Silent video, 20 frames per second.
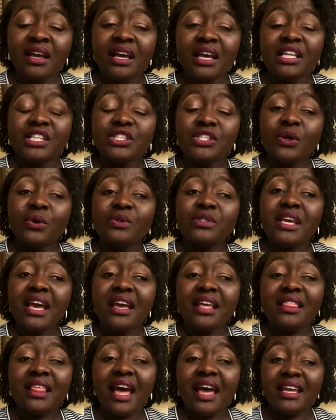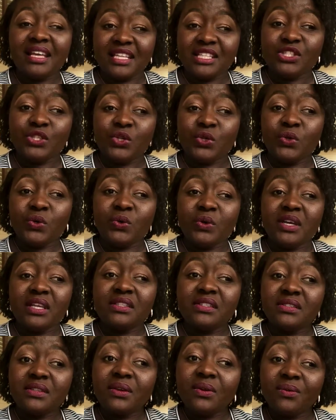And so take that into
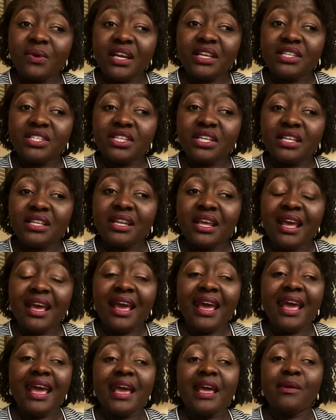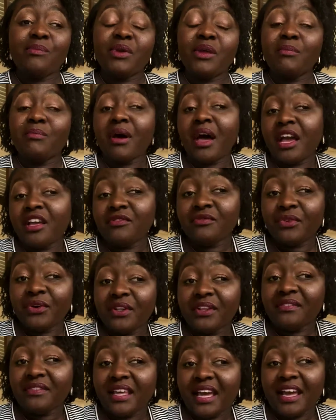consideration and be
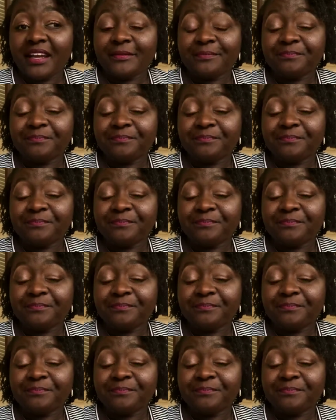mindful of that.